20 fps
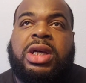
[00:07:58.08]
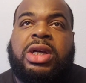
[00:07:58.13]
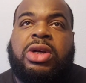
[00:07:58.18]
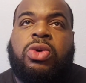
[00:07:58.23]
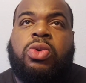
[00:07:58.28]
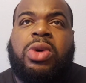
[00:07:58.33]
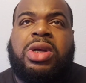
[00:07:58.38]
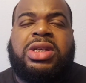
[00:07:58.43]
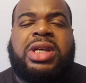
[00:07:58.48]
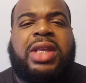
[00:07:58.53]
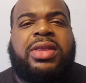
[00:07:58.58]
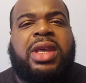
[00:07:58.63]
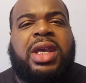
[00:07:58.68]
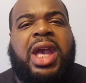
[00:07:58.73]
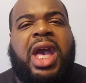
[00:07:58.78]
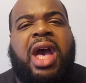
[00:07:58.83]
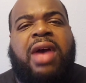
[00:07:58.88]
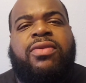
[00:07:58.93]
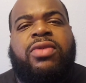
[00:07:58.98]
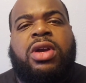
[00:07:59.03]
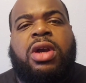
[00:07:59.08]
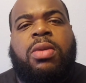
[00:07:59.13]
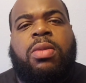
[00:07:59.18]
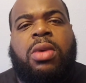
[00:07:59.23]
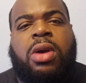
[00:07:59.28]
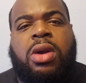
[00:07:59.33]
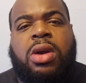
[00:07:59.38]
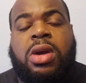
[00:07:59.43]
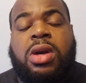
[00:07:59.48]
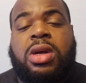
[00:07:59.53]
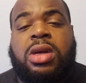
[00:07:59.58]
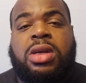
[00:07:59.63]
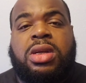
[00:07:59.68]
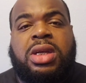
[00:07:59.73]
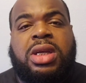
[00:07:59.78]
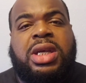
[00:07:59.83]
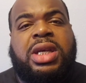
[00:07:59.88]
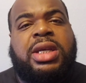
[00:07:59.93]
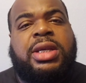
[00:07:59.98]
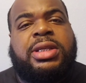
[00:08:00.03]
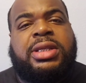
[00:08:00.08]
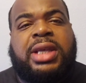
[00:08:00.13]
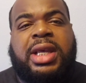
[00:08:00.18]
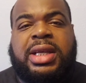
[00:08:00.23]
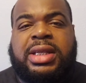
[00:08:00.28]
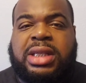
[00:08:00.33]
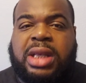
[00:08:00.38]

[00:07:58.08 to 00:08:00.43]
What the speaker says: Who was, I think Alvin Kamara, he said